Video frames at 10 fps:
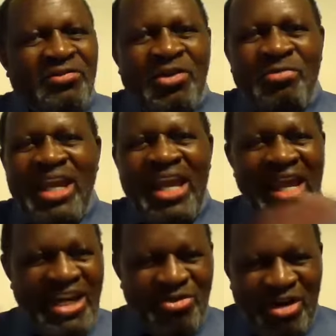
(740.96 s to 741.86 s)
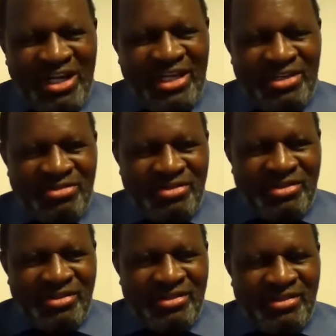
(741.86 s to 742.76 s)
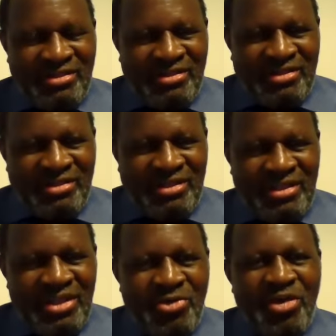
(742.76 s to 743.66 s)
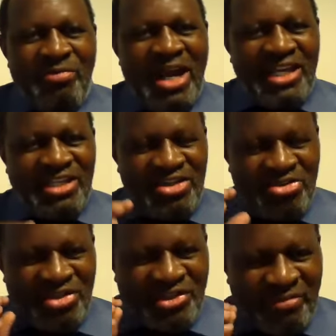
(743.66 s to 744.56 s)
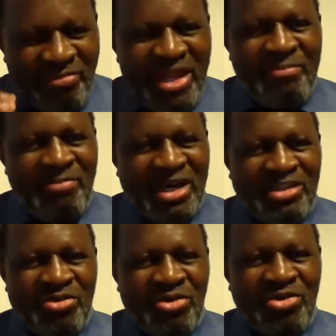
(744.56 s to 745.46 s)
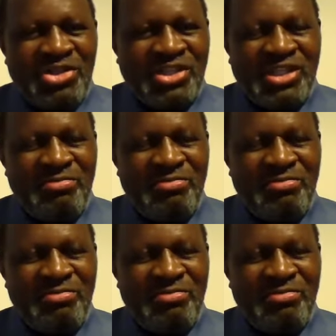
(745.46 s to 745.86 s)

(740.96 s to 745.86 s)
from anyone else, we might not remember the whole